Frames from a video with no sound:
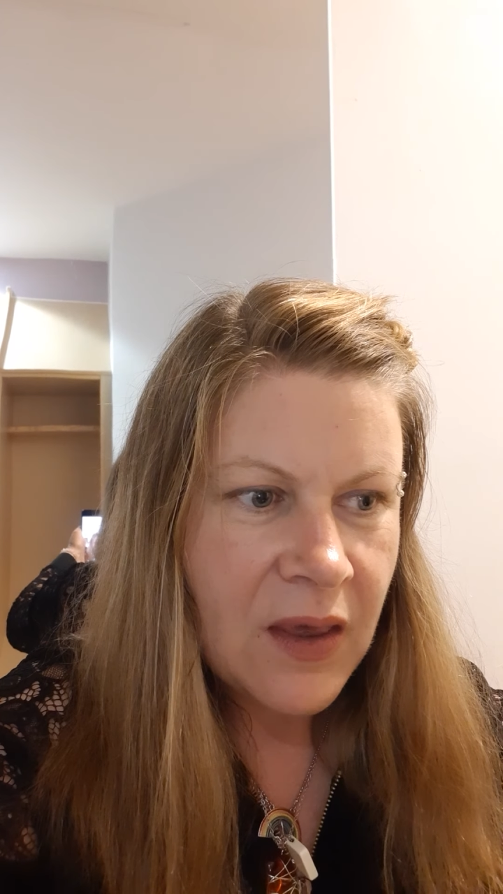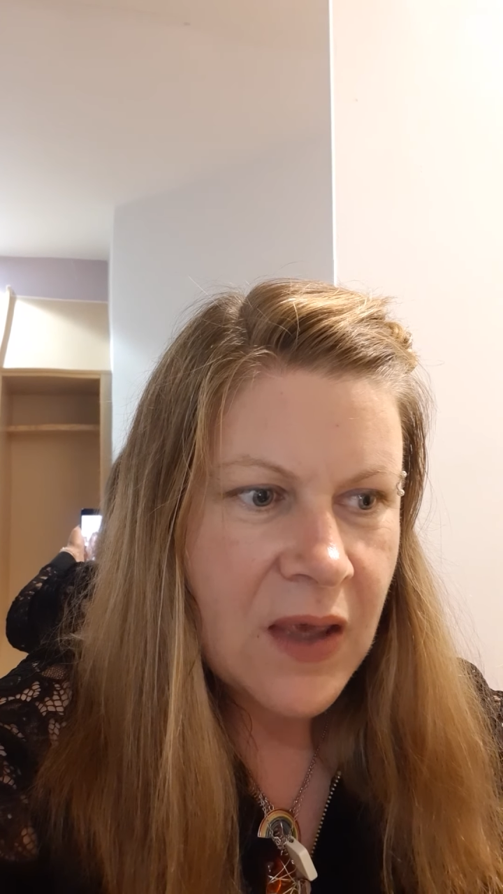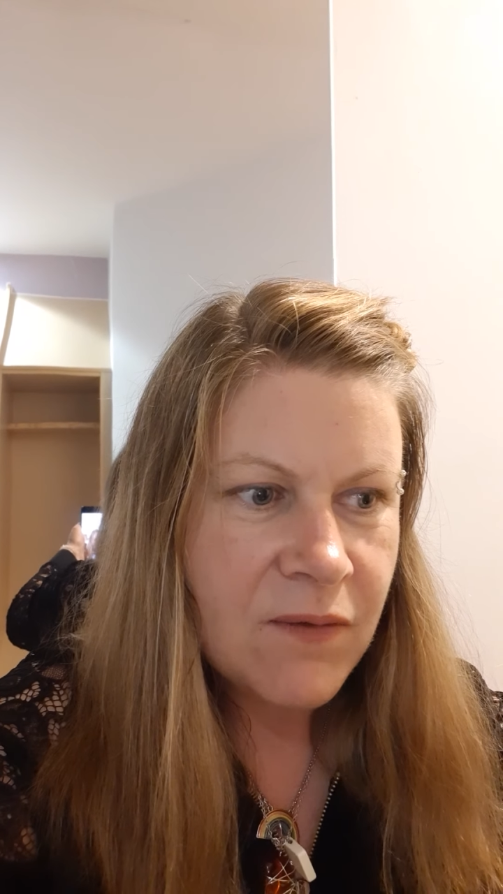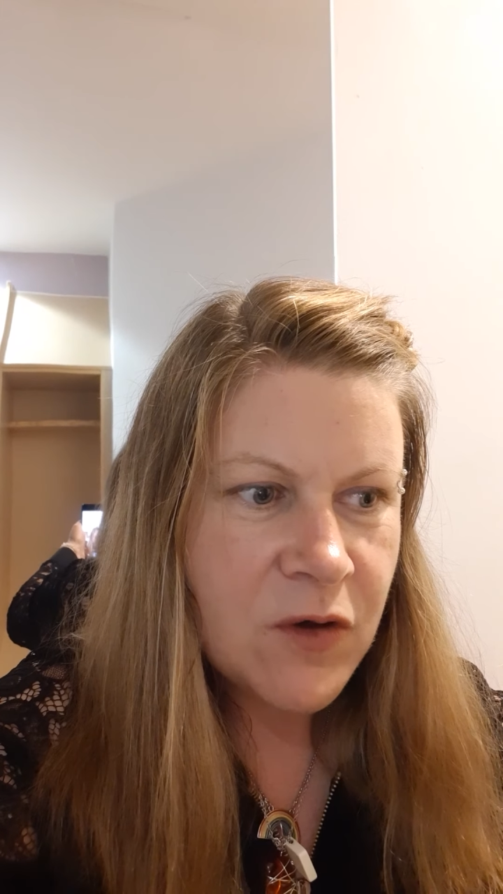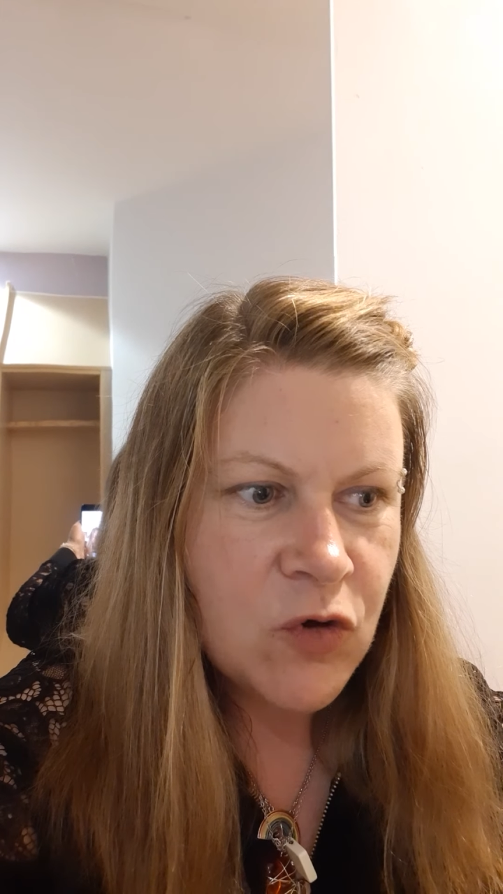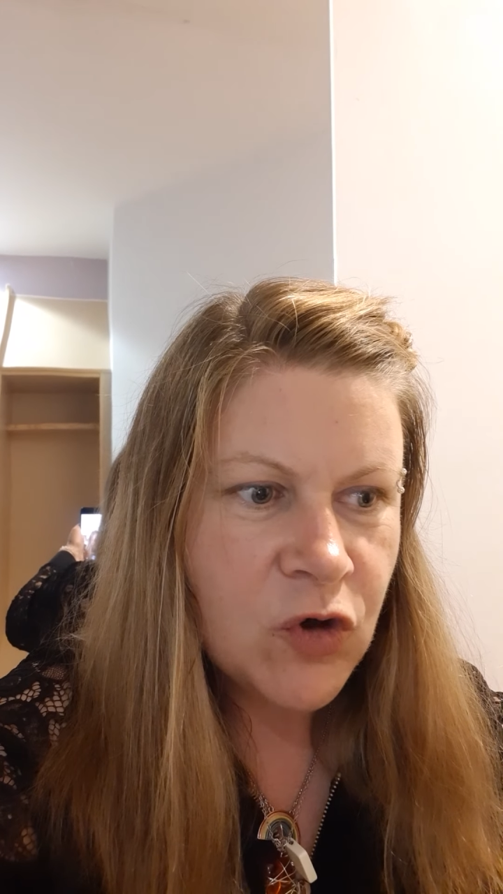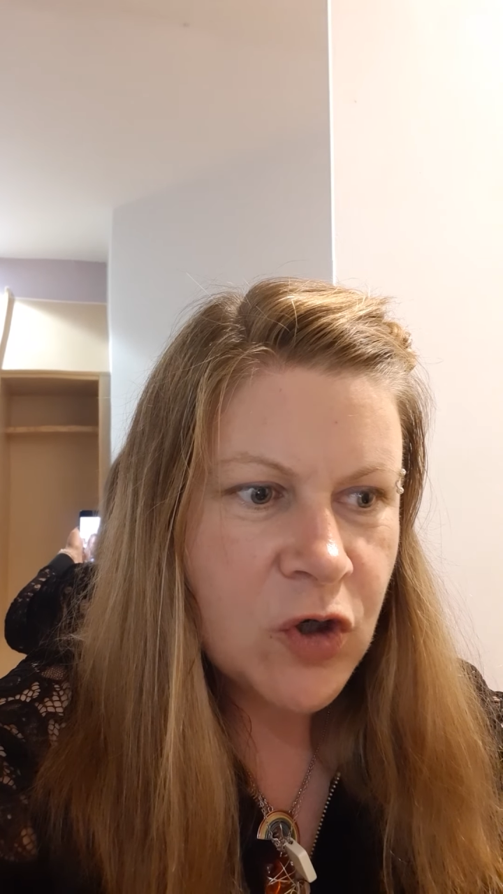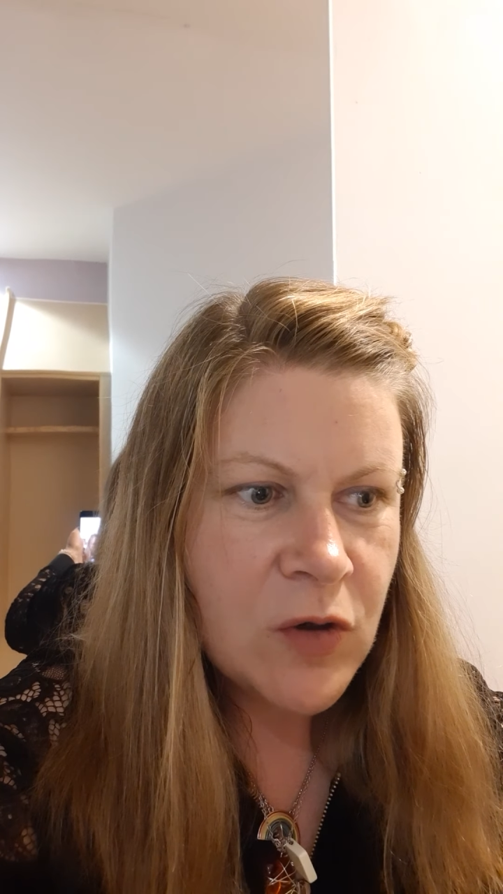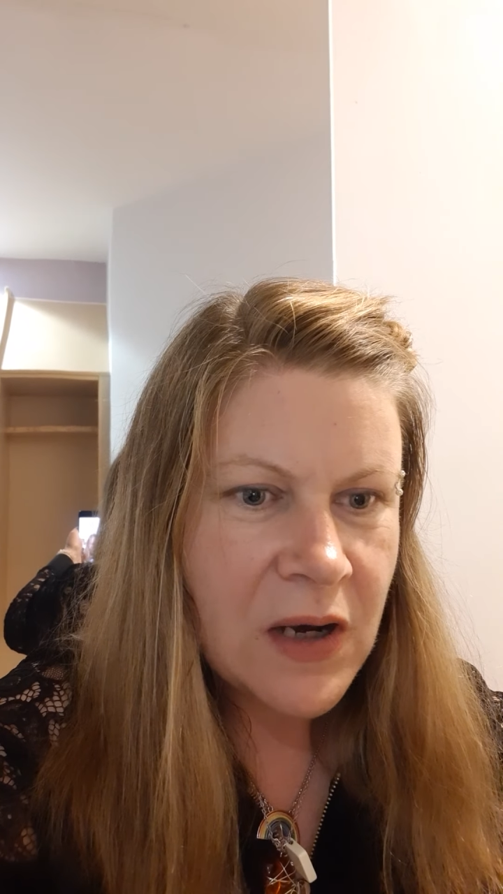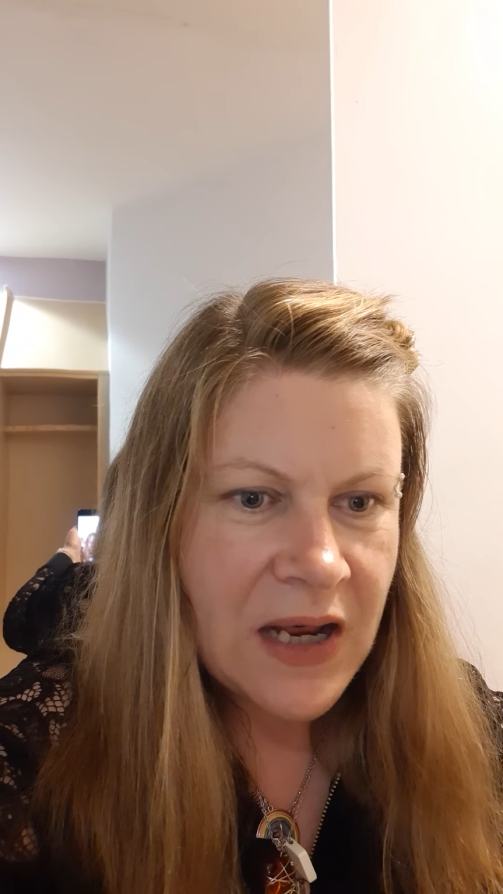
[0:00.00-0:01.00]
If you
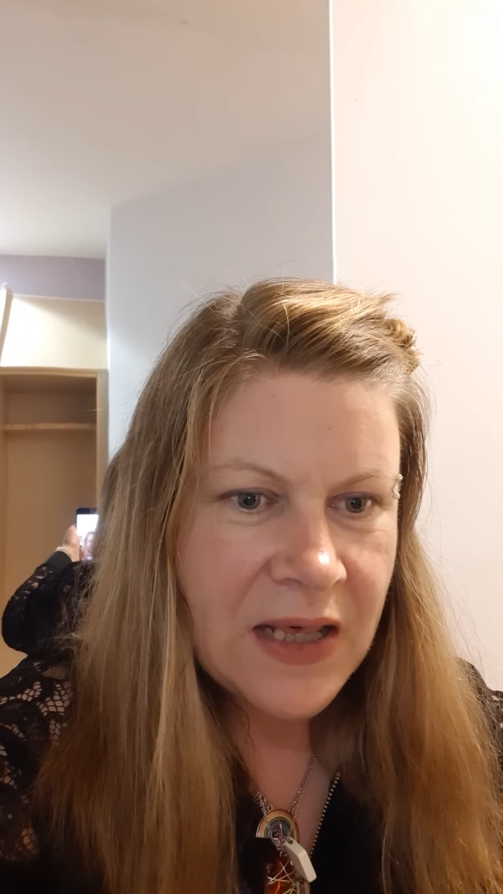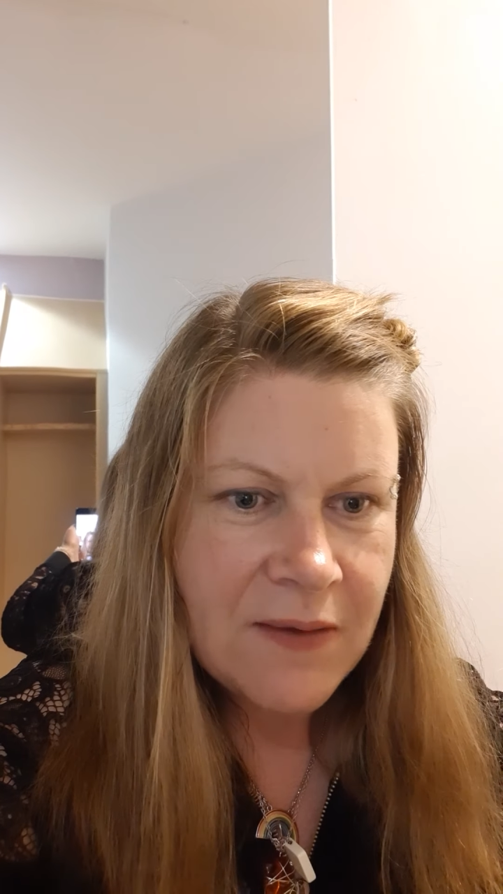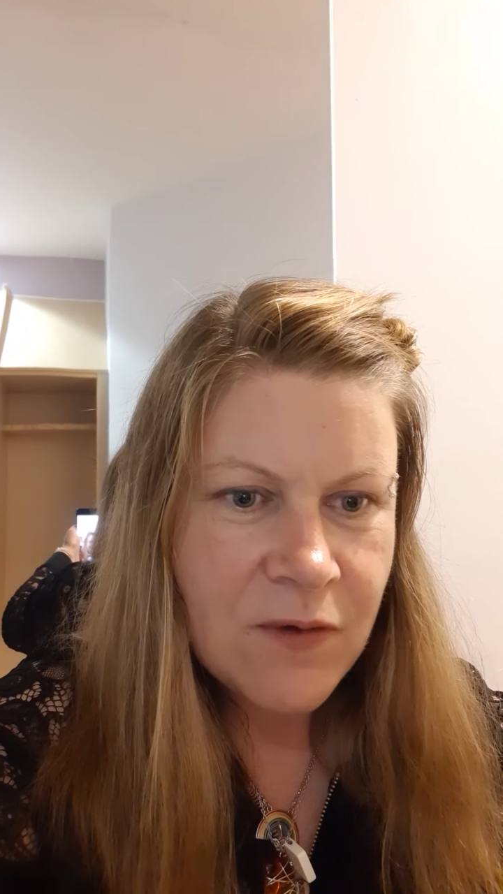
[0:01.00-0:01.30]
do leave,